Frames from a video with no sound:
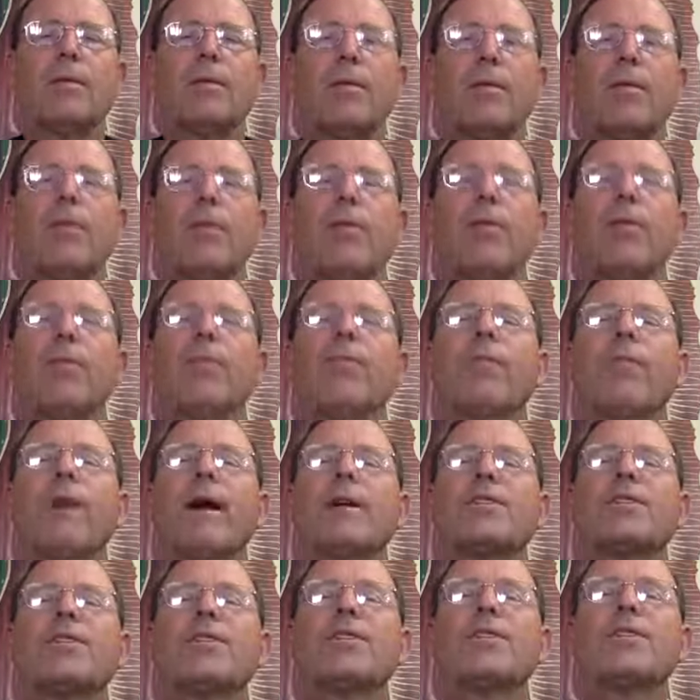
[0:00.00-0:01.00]
but Pope
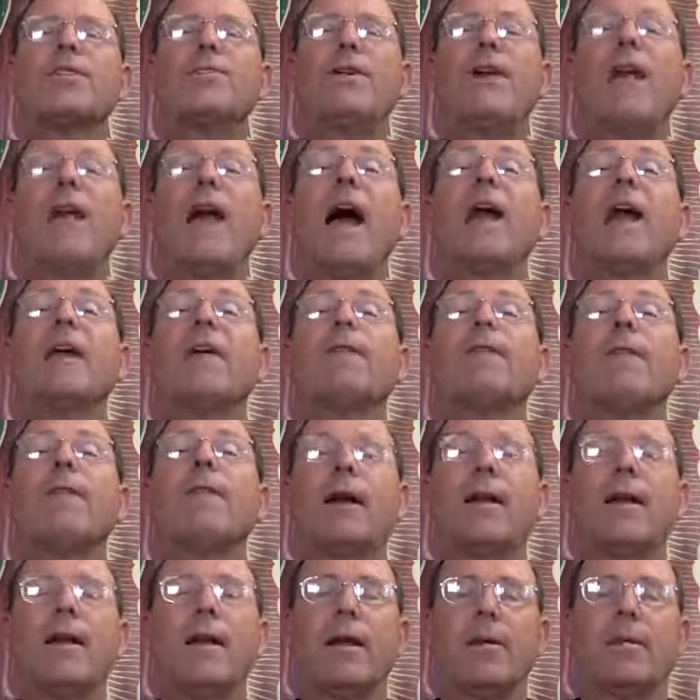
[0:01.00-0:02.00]
Francis
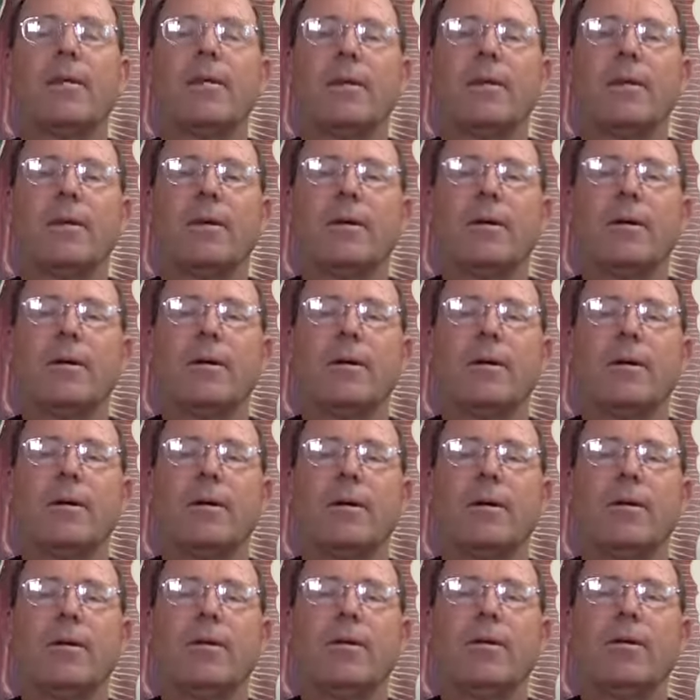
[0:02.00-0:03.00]
beatified him,
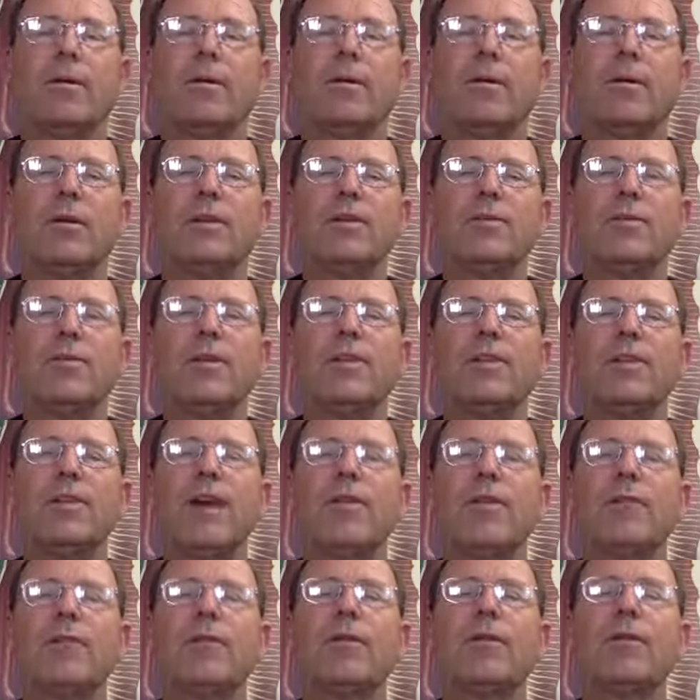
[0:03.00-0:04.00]
which means
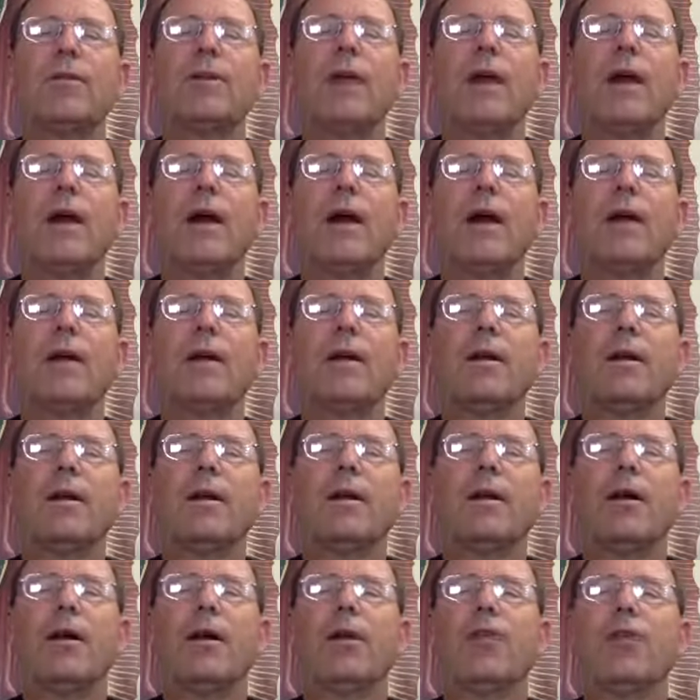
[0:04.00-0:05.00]
after he died,
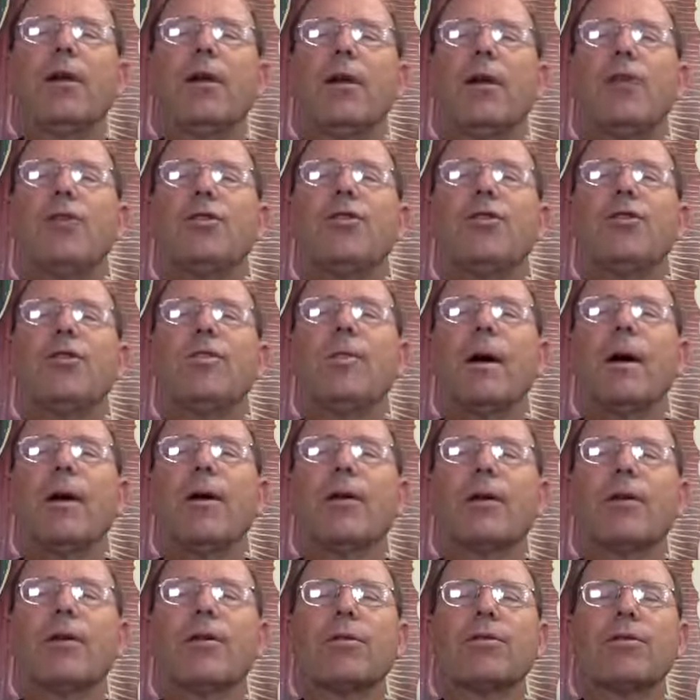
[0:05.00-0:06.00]
already two
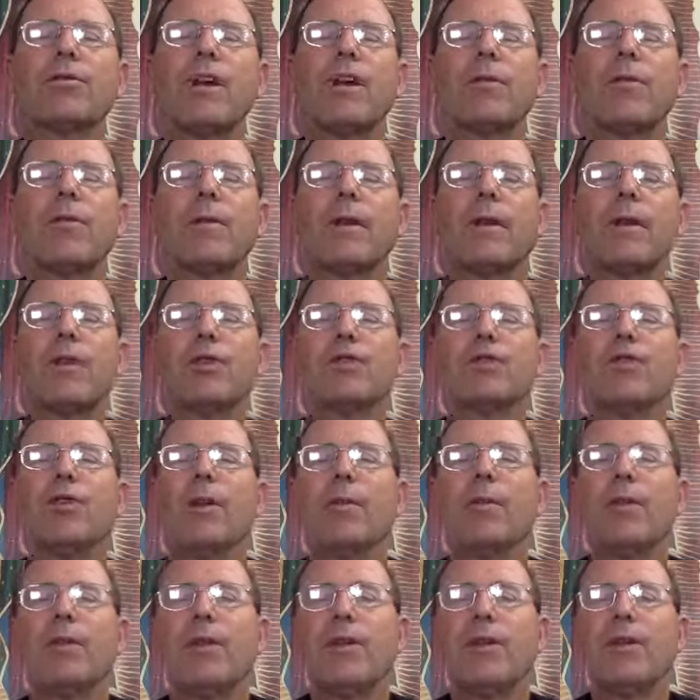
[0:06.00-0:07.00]
miracles have been
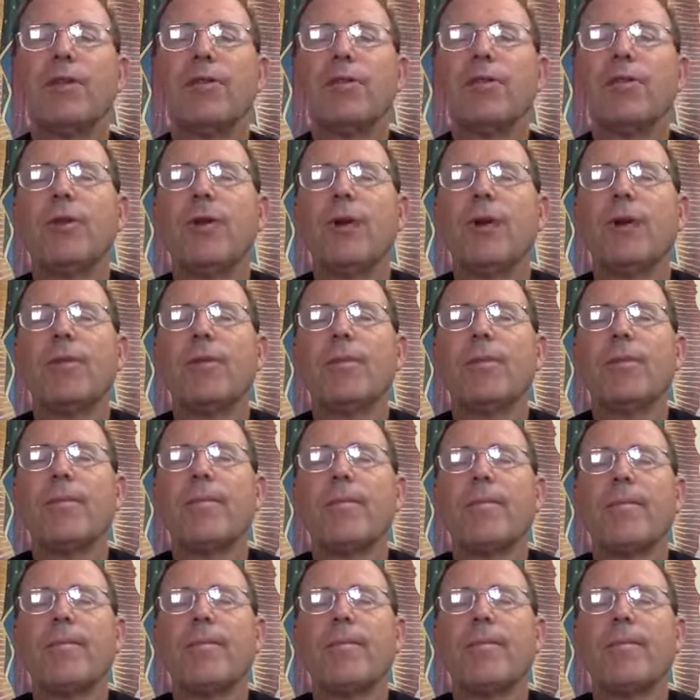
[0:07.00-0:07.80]
attributed to him.